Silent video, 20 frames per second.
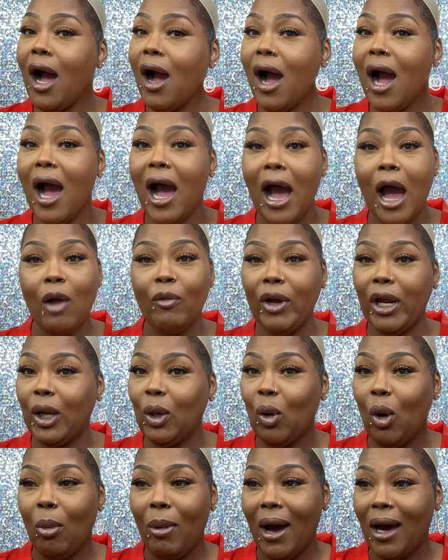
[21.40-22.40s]
I already know
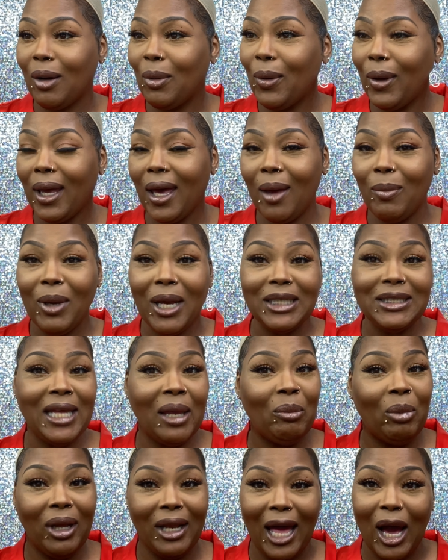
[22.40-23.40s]
about it, okay, because they've
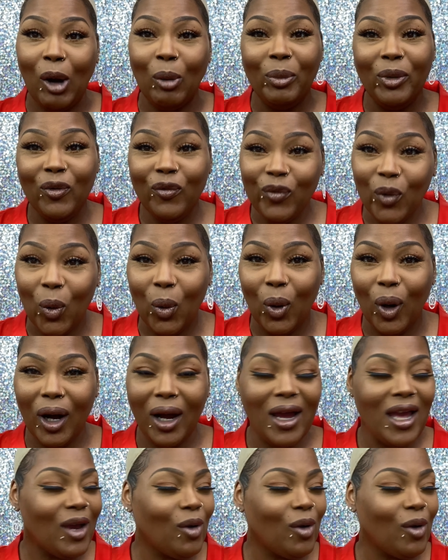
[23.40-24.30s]
been out before.